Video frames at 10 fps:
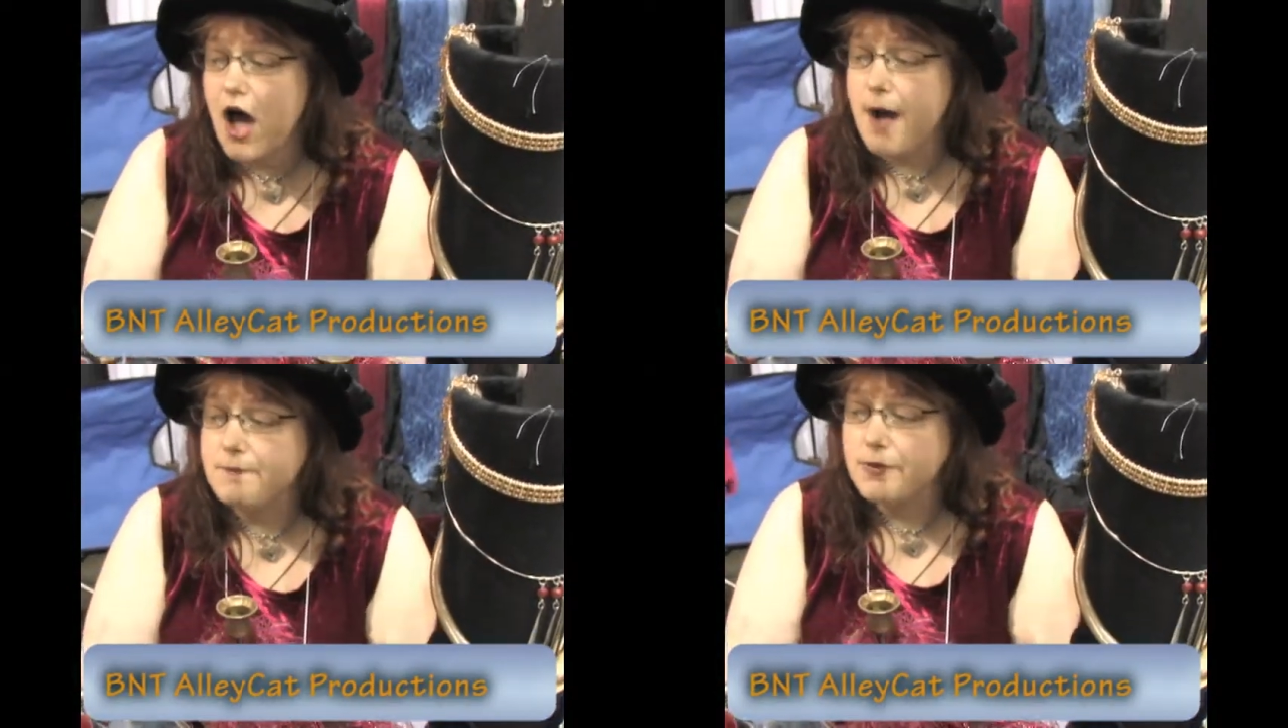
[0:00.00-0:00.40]

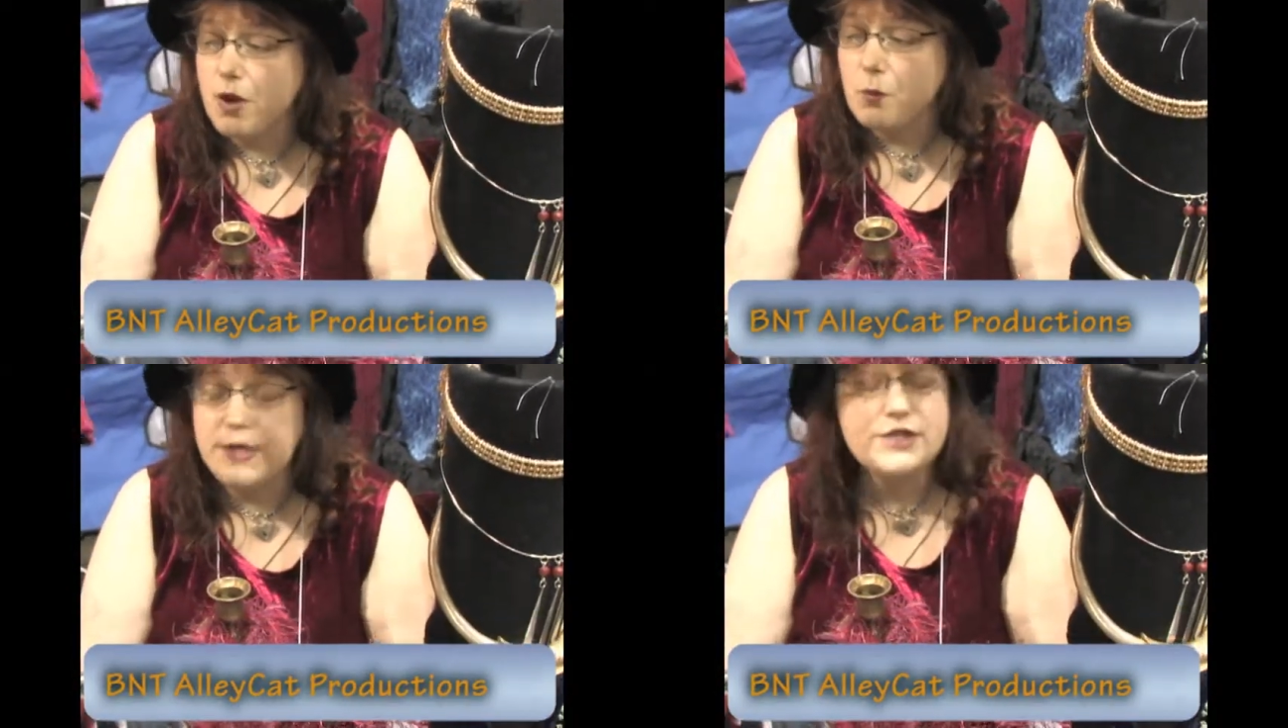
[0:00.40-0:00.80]
Um,
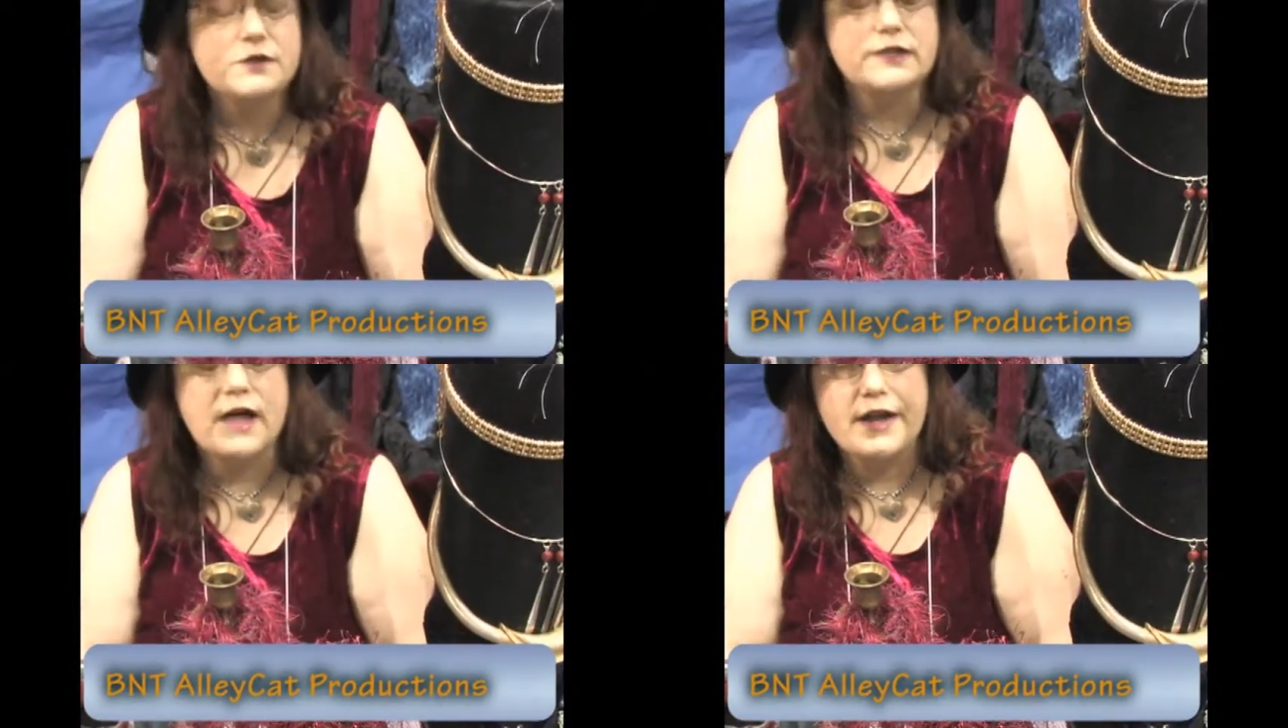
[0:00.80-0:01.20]
we do
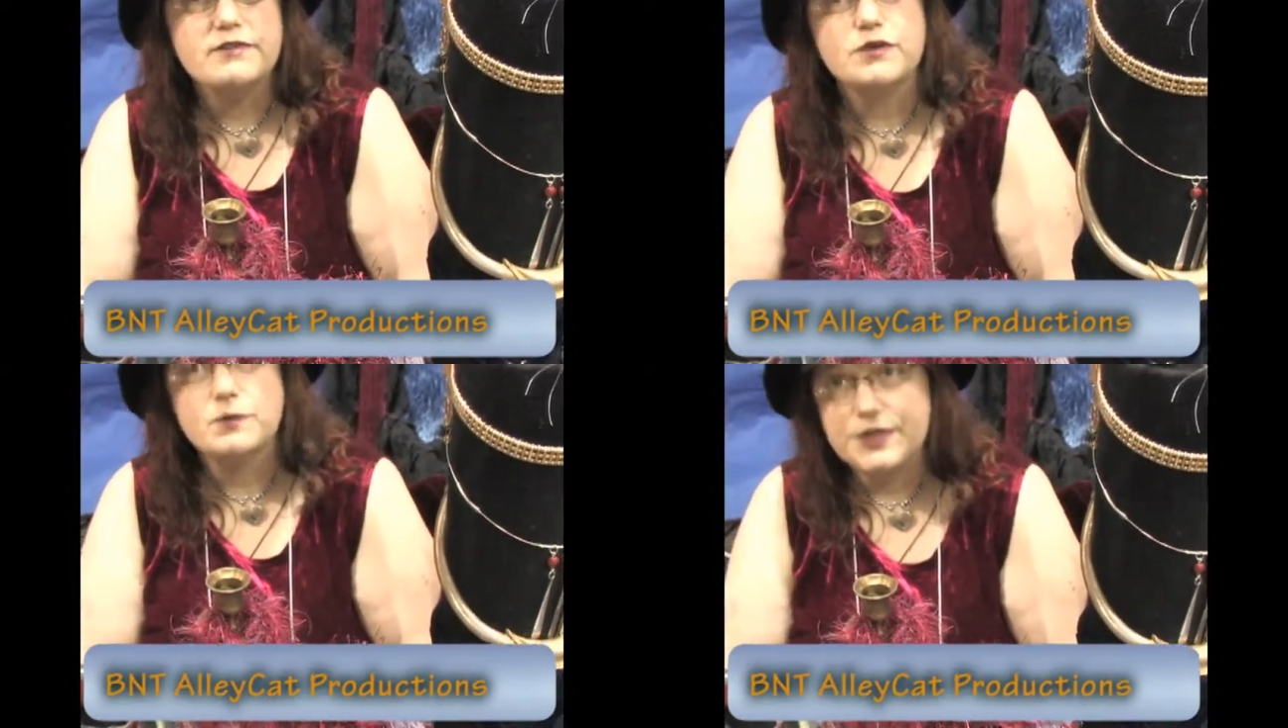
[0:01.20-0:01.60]
a lot
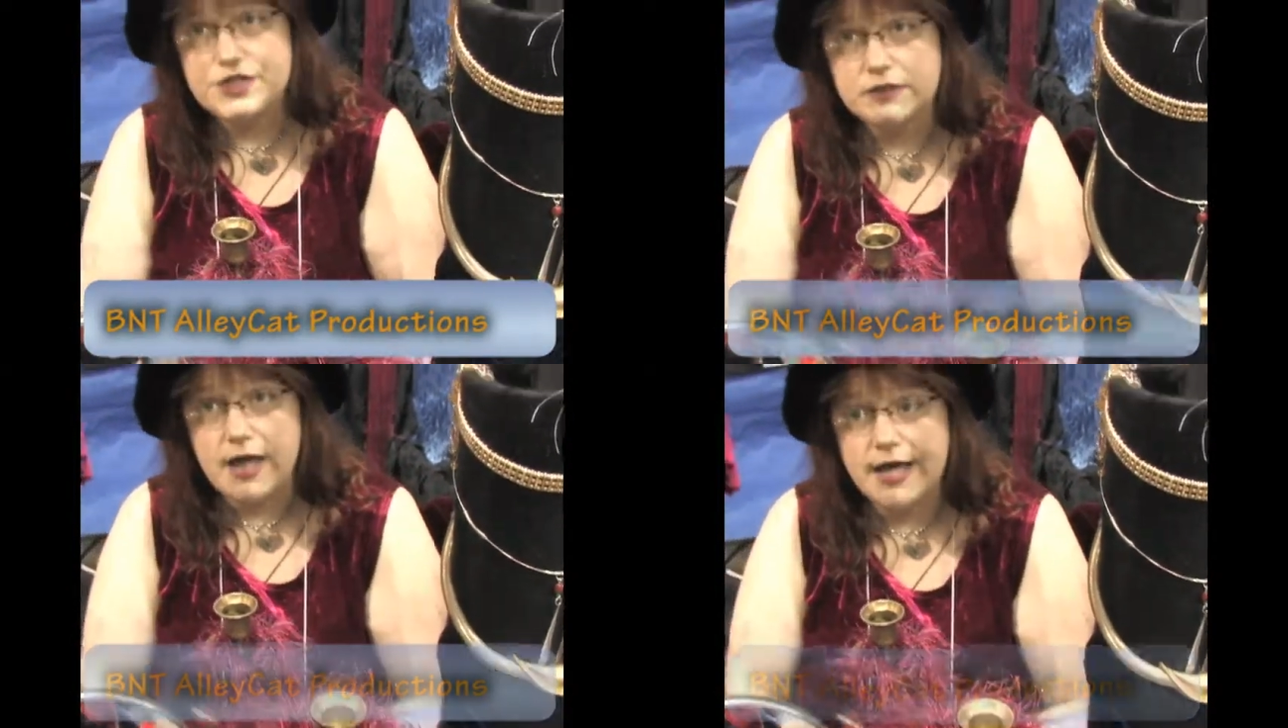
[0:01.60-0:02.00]
of
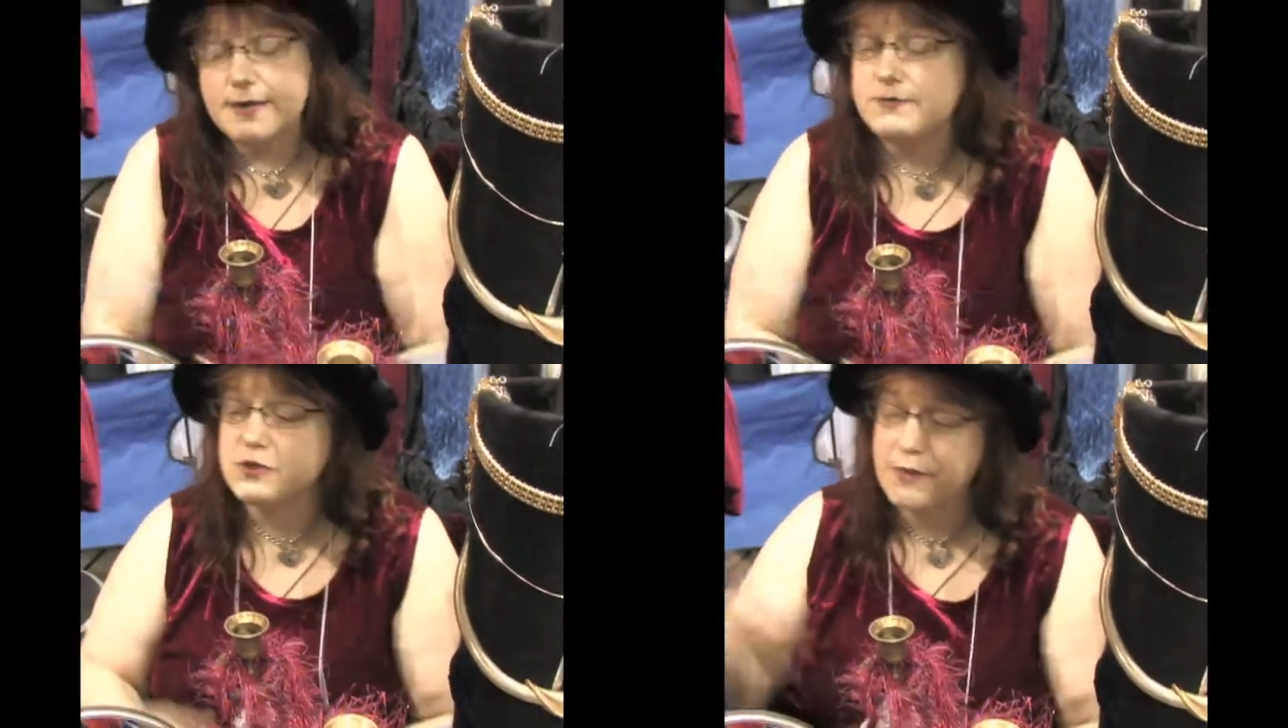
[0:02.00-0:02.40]
original items.